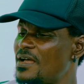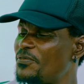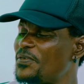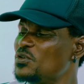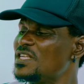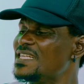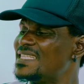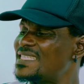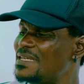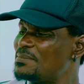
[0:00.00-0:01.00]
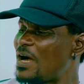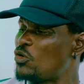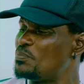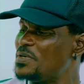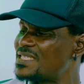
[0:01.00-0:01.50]
fielding a team that
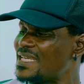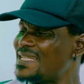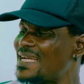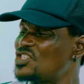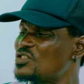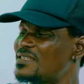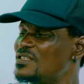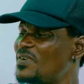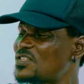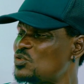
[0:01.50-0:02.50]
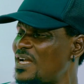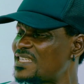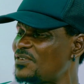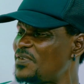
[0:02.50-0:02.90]
will beat a Nigerian Rivers United,